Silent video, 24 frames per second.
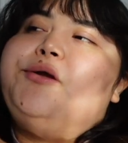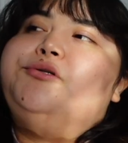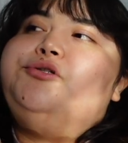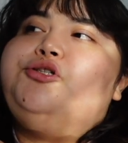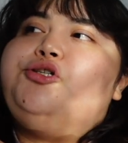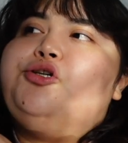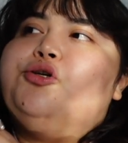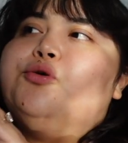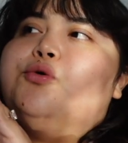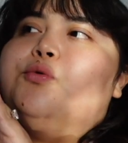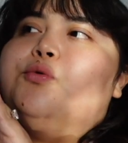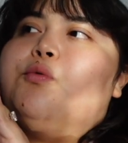
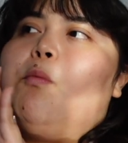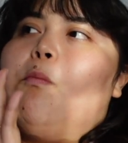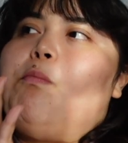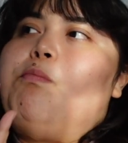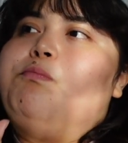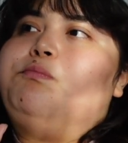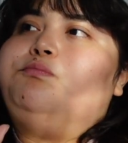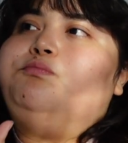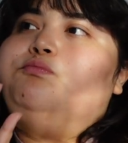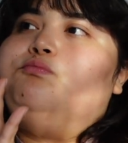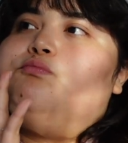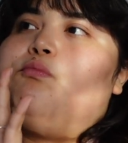to
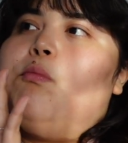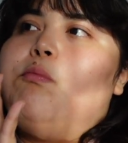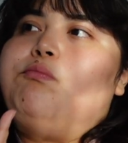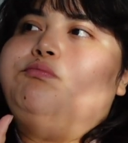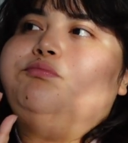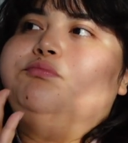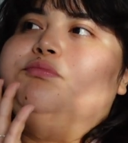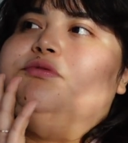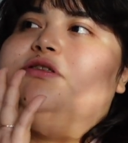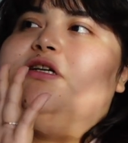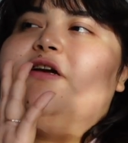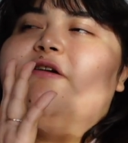
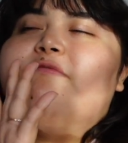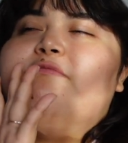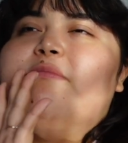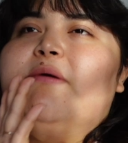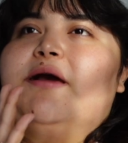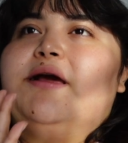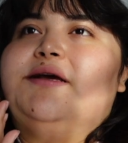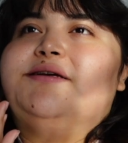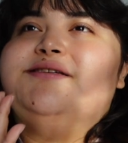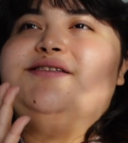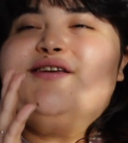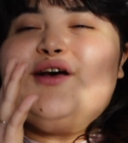give
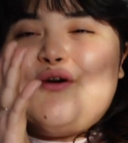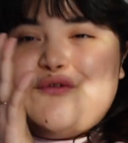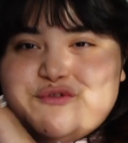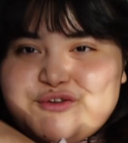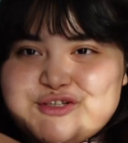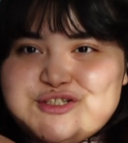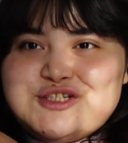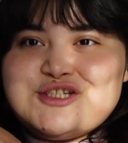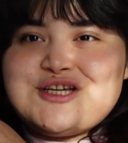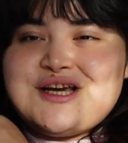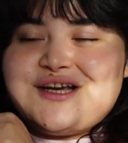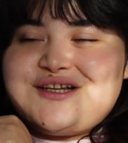myself a
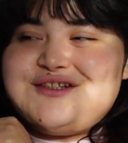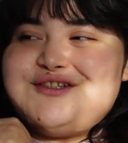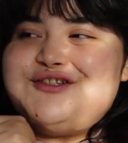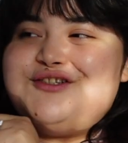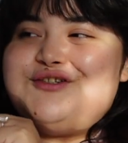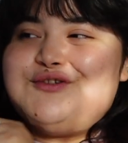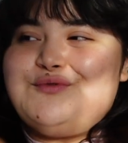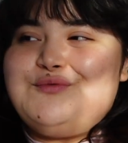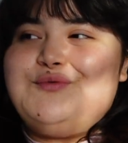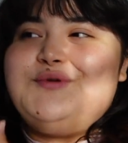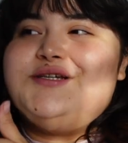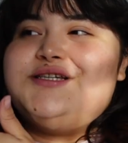chance
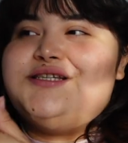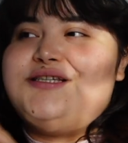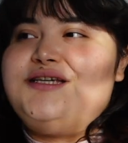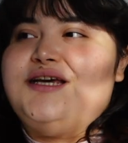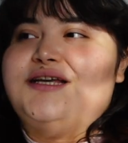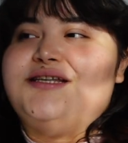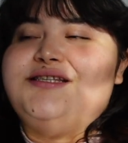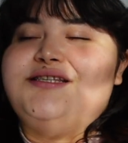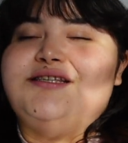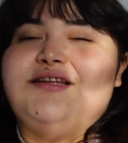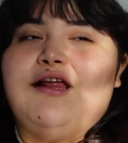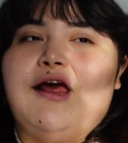to
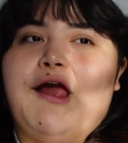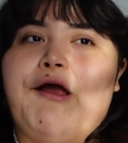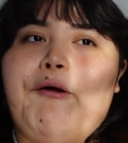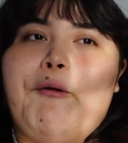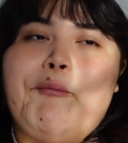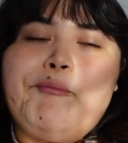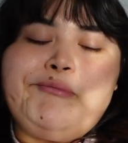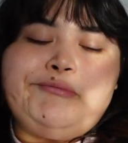reset today.